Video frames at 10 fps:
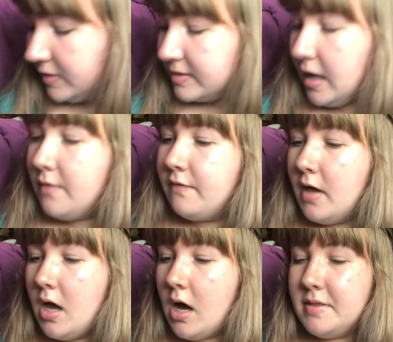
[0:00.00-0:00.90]
stuff,
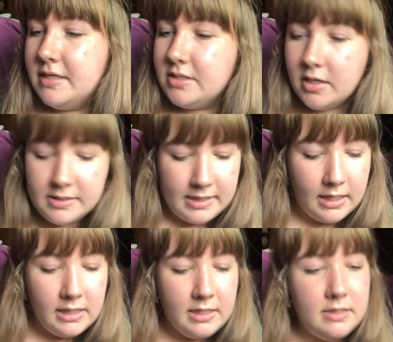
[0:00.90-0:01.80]
they started
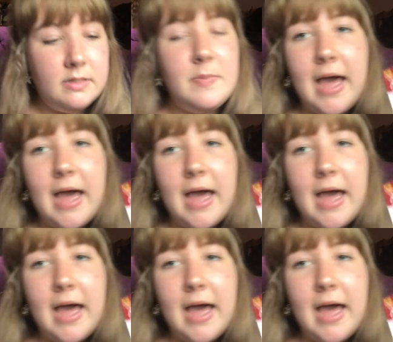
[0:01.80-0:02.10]
selling these